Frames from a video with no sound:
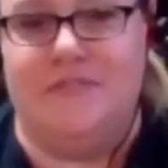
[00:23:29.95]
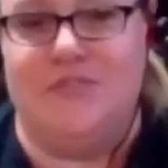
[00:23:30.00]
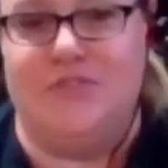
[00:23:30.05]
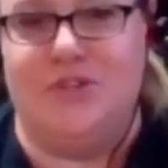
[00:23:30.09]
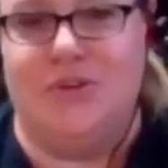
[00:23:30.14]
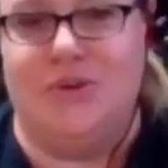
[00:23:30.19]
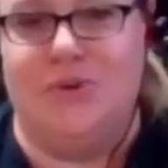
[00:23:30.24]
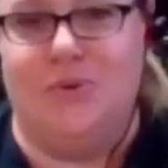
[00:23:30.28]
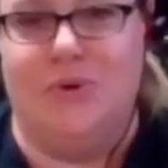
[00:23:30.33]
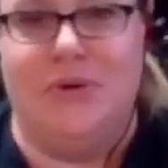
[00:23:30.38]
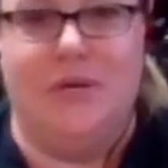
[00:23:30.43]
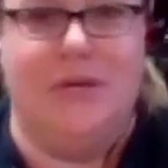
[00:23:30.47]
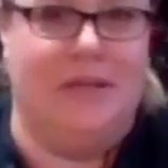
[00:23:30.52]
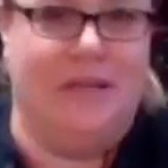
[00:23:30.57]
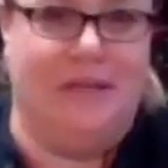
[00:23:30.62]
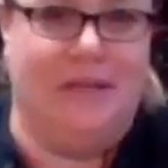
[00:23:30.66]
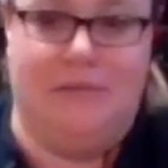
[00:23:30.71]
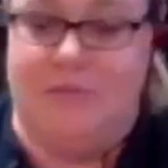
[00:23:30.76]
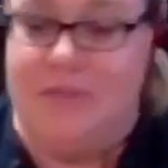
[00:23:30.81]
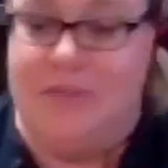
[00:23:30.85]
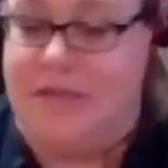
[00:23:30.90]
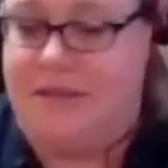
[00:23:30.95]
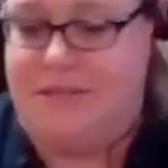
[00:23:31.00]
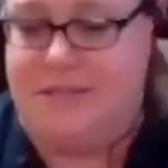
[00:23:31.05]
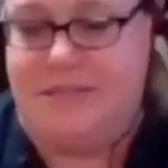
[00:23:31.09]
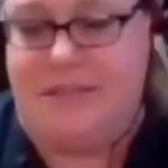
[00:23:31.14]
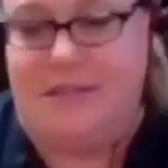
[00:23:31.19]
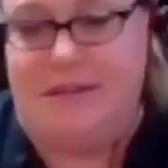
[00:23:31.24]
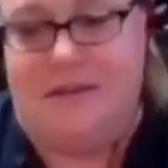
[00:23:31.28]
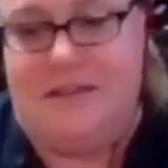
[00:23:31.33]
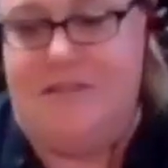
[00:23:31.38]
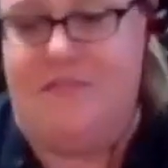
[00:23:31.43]
So like I
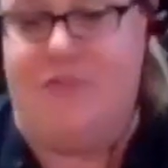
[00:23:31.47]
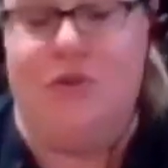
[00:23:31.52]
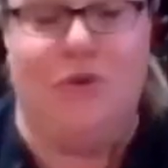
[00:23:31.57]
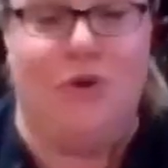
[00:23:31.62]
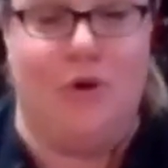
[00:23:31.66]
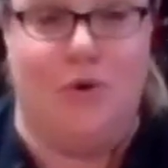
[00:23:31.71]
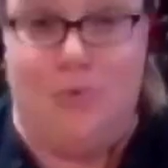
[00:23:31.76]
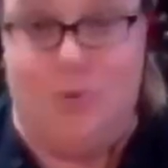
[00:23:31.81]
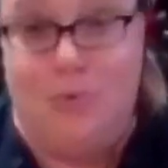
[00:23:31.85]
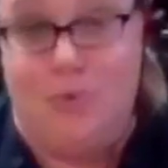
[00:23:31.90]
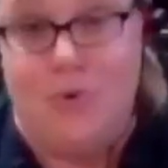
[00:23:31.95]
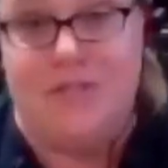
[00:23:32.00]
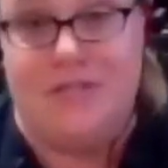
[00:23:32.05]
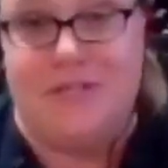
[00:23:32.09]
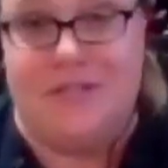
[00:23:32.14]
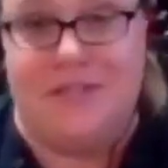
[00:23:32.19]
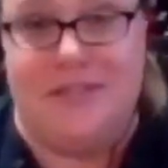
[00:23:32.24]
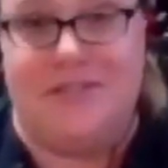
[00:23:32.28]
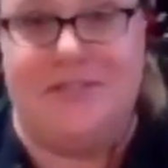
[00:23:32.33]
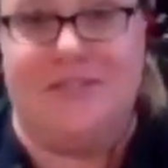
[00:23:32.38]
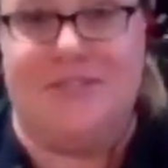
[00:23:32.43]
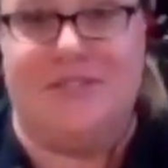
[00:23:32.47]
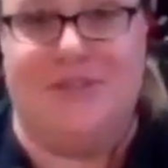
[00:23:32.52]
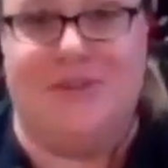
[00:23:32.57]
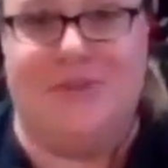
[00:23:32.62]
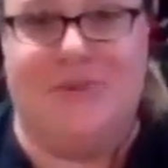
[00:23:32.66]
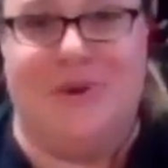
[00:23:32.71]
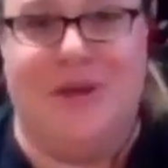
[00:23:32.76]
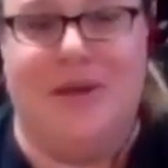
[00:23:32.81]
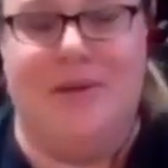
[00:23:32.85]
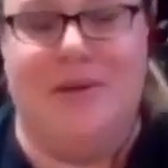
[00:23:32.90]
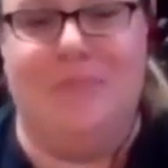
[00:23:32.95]
said, if you go onto the
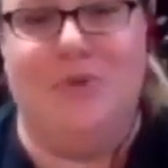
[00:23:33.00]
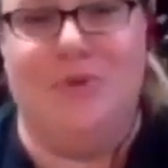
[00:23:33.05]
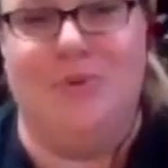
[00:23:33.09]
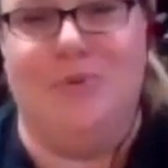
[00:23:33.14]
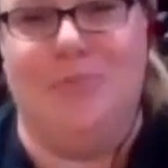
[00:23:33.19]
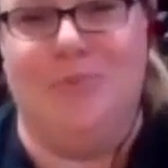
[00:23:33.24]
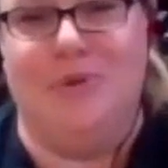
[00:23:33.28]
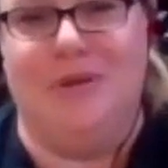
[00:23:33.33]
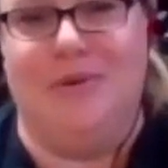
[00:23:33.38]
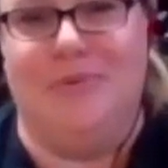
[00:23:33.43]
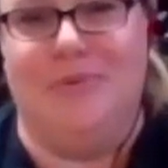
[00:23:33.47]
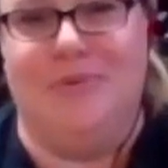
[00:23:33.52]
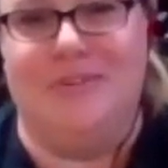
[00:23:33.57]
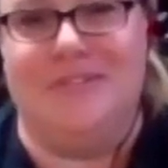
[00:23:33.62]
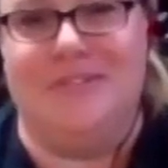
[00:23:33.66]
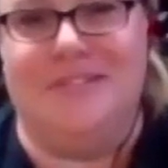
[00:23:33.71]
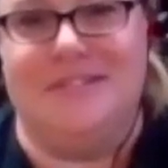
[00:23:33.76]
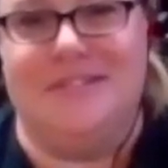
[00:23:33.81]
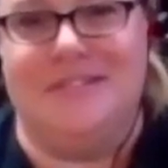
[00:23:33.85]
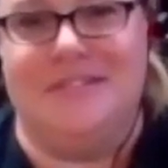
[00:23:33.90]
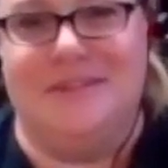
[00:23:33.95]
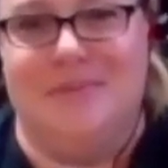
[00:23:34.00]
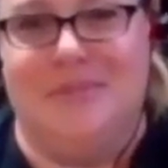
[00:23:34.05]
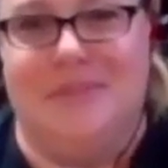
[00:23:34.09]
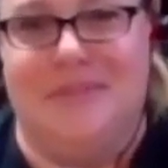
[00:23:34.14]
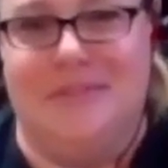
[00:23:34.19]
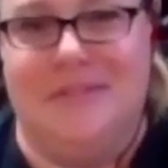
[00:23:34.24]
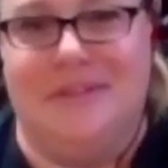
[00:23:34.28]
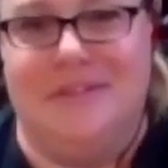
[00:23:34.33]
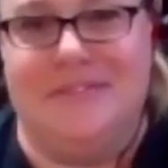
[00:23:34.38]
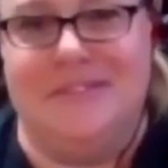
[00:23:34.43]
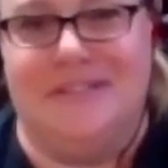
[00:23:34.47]
Instagram, you'll be able to see some of the
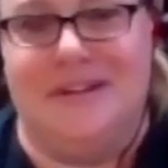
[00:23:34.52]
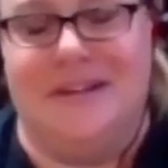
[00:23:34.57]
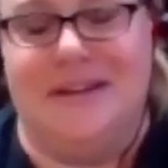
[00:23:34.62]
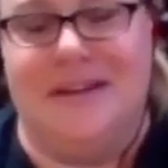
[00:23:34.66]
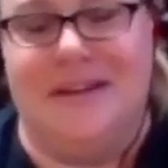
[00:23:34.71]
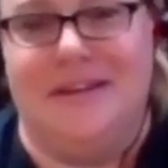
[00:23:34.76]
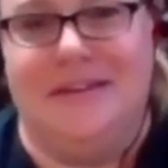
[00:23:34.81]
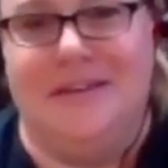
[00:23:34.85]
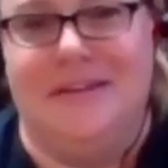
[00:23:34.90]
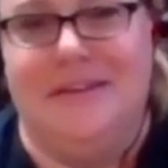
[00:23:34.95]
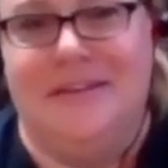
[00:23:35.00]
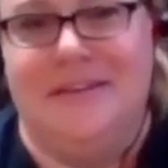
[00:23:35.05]
things the